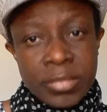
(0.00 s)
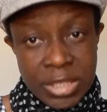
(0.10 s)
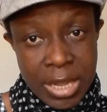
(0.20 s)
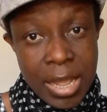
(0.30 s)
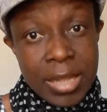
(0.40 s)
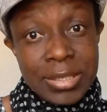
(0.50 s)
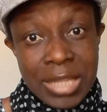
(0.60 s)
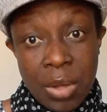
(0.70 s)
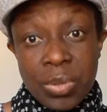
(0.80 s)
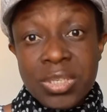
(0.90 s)
Yes,
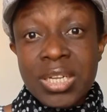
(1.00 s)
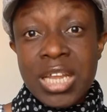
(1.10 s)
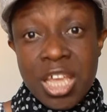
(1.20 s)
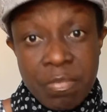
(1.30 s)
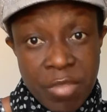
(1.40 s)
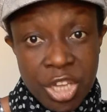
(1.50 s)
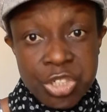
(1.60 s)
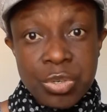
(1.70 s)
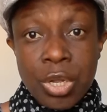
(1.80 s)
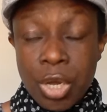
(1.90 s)
that was an
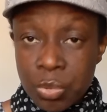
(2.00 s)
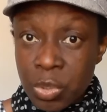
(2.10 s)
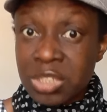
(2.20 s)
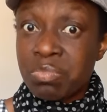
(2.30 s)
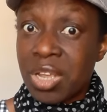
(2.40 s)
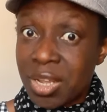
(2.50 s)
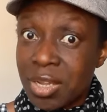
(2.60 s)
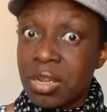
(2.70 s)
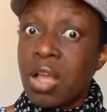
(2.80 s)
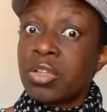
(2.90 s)
imagery God was
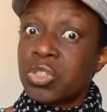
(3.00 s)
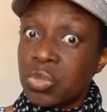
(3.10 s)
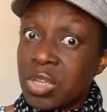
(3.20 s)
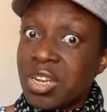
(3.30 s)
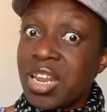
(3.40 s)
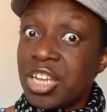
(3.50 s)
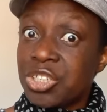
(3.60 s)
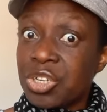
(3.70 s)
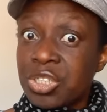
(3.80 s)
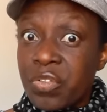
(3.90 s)
making to the
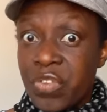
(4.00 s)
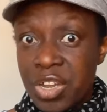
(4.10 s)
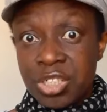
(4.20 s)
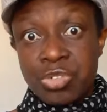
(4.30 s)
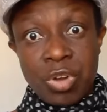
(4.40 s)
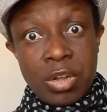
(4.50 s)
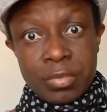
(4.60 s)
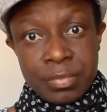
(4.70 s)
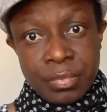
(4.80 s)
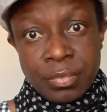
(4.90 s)
nations of
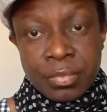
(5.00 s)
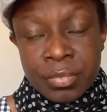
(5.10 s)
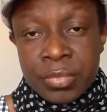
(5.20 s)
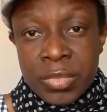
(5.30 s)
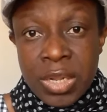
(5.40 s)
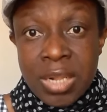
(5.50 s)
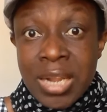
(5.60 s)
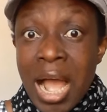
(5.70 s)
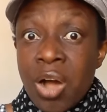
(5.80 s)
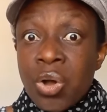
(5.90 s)
Israel,
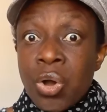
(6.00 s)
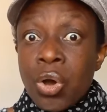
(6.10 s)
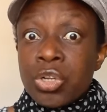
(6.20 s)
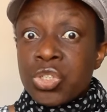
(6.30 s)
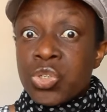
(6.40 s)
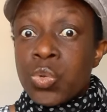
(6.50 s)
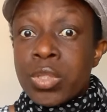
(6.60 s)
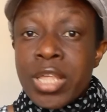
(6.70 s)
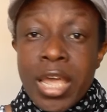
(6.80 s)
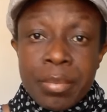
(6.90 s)
how God
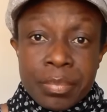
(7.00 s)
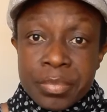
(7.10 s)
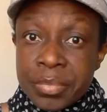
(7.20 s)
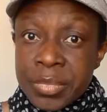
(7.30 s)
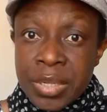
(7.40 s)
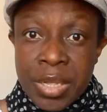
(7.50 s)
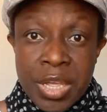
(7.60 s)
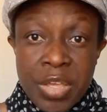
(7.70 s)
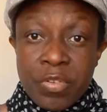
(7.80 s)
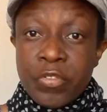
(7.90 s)
took them
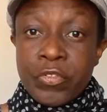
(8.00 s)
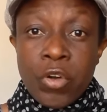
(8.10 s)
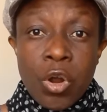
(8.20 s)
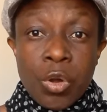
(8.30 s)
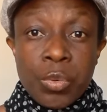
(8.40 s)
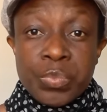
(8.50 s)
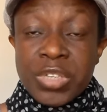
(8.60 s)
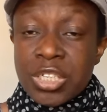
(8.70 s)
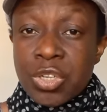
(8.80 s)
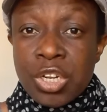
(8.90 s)
from
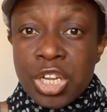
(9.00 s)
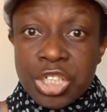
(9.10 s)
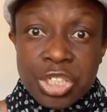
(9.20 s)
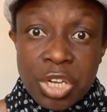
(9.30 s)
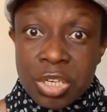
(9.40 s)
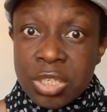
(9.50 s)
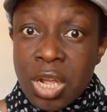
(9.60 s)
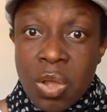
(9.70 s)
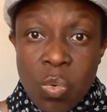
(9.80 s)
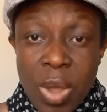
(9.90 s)
desolation
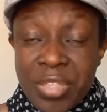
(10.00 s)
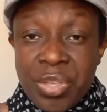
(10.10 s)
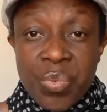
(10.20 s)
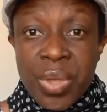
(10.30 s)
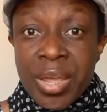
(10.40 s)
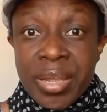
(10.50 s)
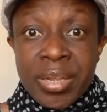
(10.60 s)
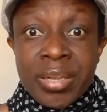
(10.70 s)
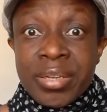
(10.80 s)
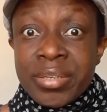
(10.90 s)
while they were
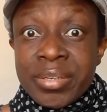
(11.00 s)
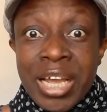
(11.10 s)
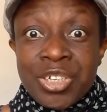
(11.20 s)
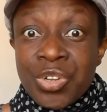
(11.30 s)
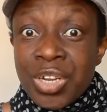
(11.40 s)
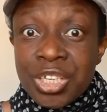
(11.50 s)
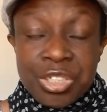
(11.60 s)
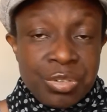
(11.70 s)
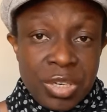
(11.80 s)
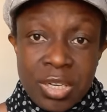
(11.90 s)
in
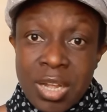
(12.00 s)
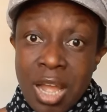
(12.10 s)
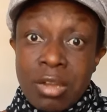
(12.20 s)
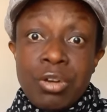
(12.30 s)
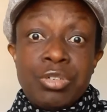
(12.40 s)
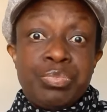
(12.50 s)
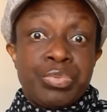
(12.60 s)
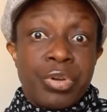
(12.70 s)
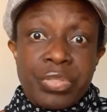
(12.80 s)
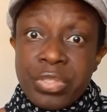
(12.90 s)
idolatry, and God
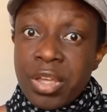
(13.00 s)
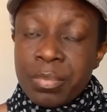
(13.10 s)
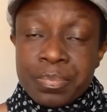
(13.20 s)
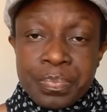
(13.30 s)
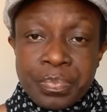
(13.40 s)
brought them.